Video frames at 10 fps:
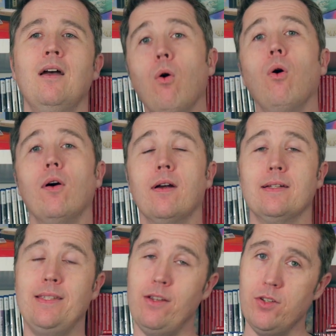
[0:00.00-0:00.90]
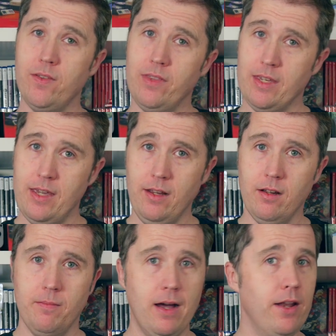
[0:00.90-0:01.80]
Or Tears of the
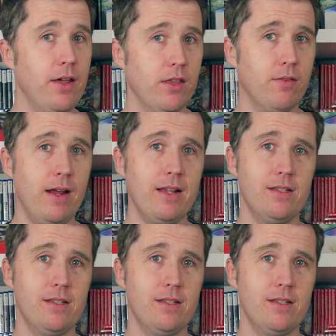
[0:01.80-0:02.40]
Kingdom, another great